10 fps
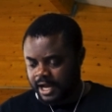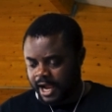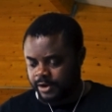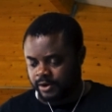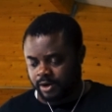
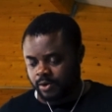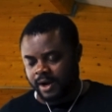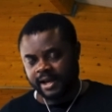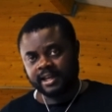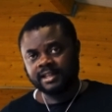how you can go
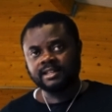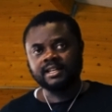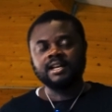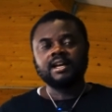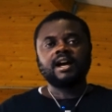ahead
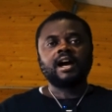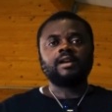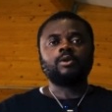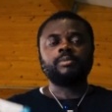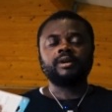
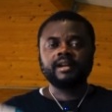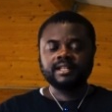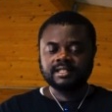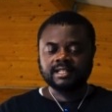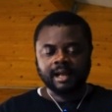and
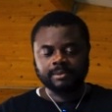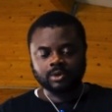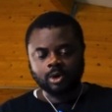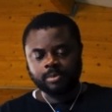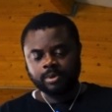upgrade this
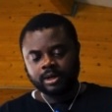laptop.